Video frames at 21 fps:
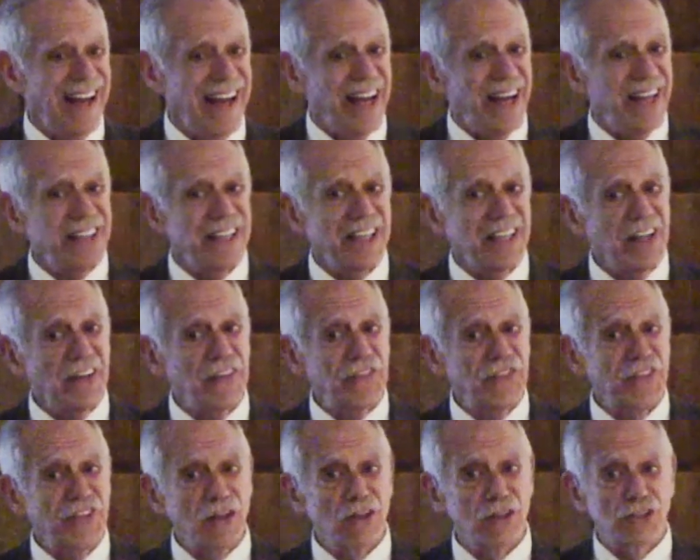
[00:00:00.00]
and if
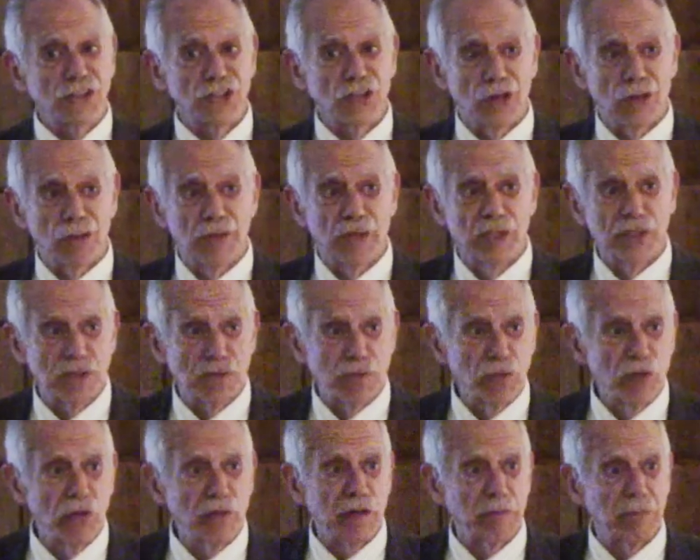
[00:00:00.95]
there are Germans
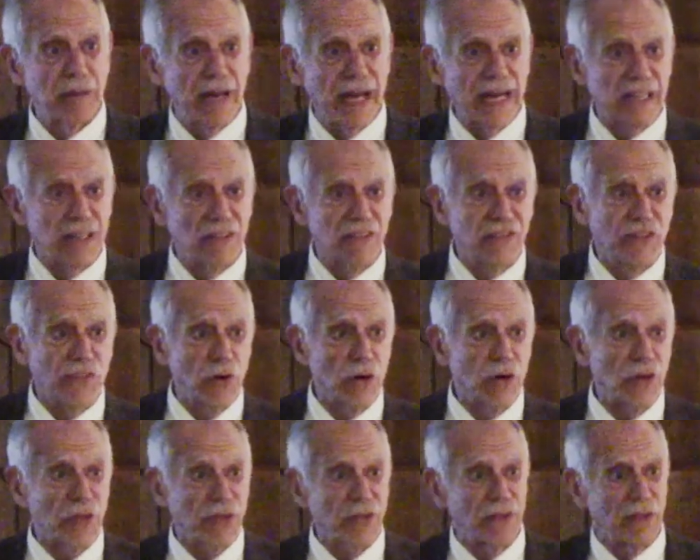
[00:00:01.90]
moving back and
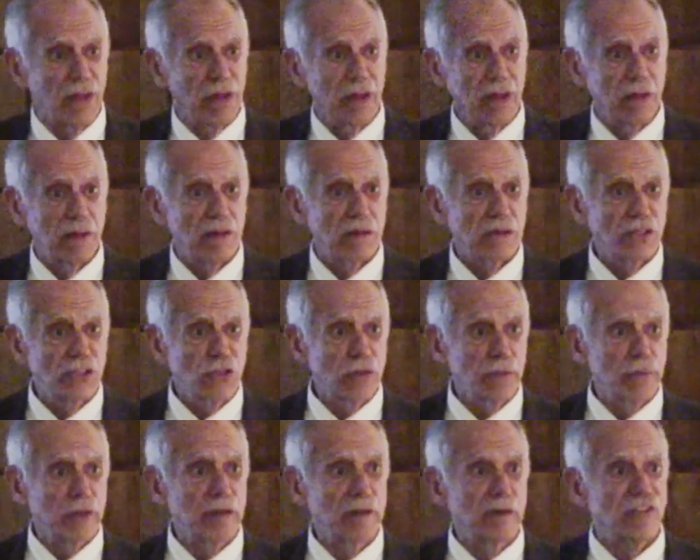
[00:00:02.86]
forth,
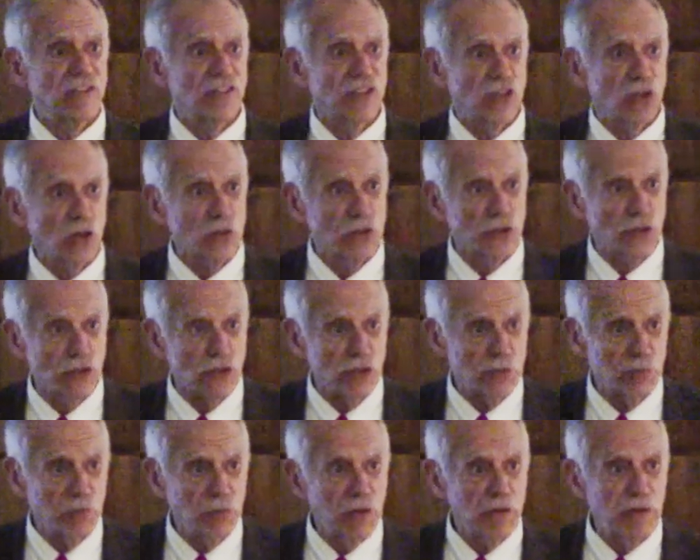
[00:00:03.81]
German
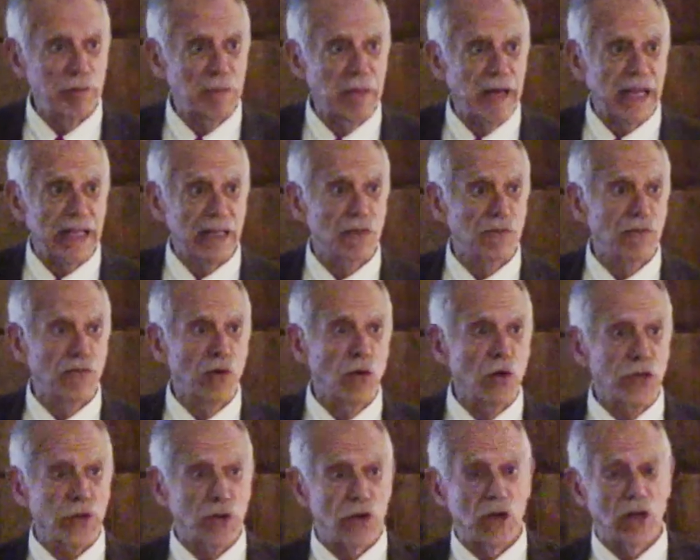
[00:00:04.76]
soldiers moving back and
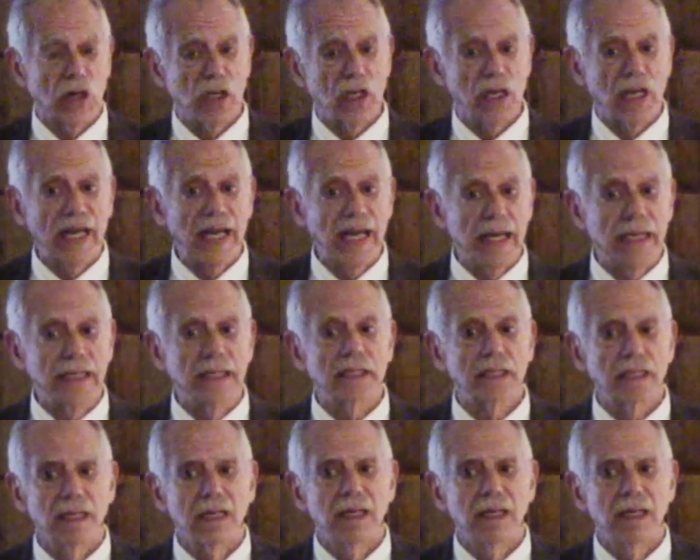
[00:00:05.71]
forth on our land,